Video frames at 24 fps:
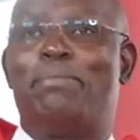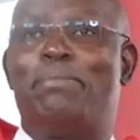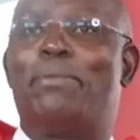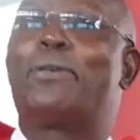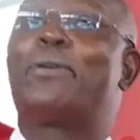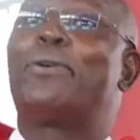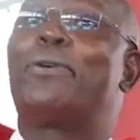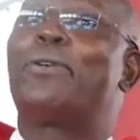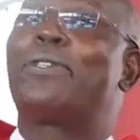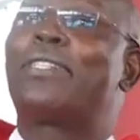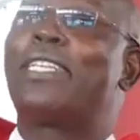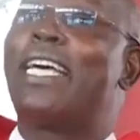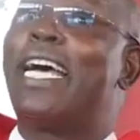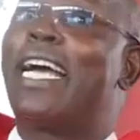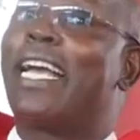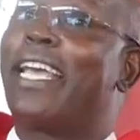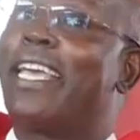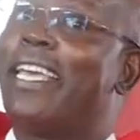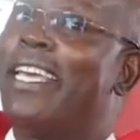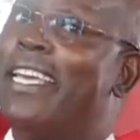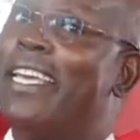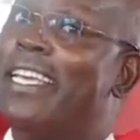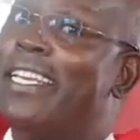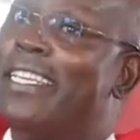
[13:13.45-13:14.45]
Because
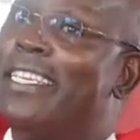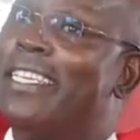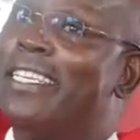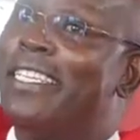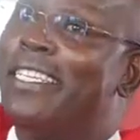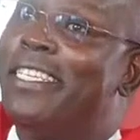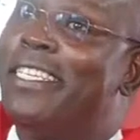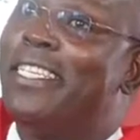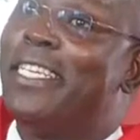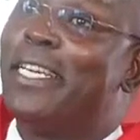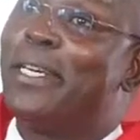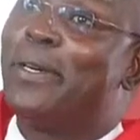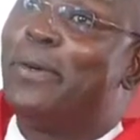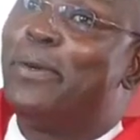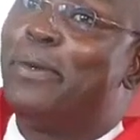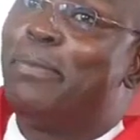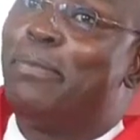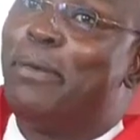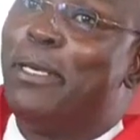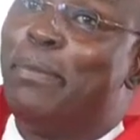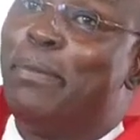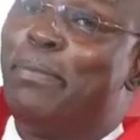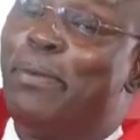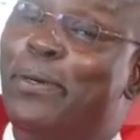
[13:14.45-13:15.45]
again, dear
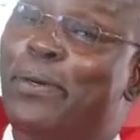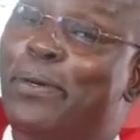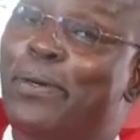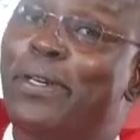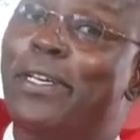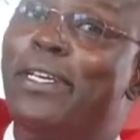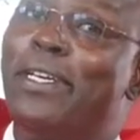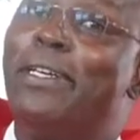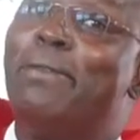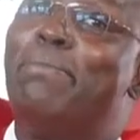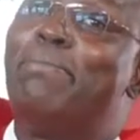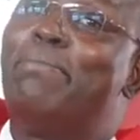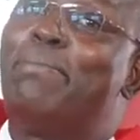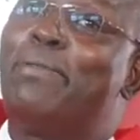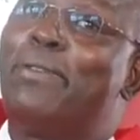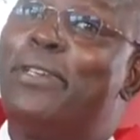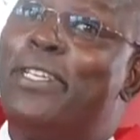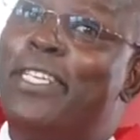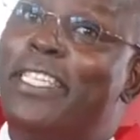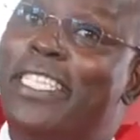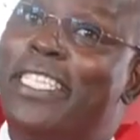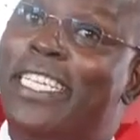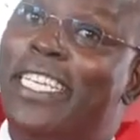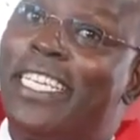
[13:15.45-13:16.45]
good people,
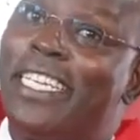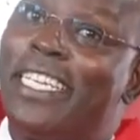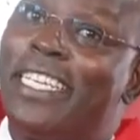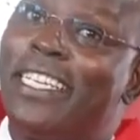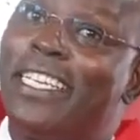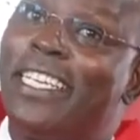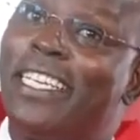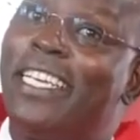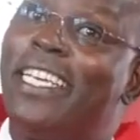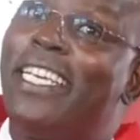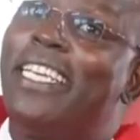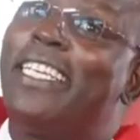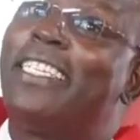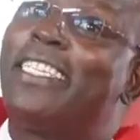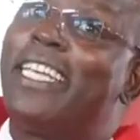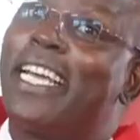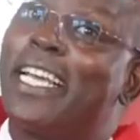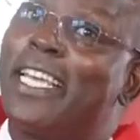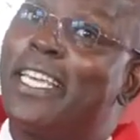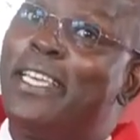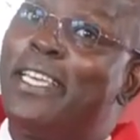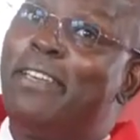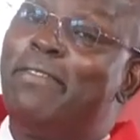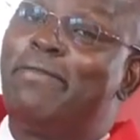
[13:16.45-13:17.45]
preaching is
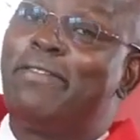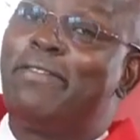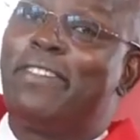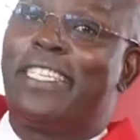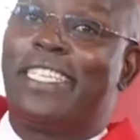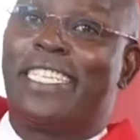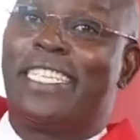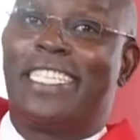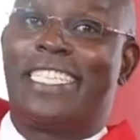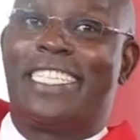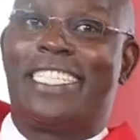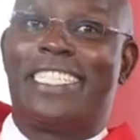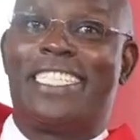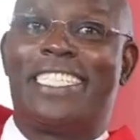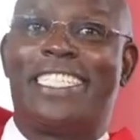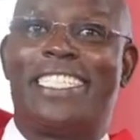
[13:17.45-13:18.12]
a gift.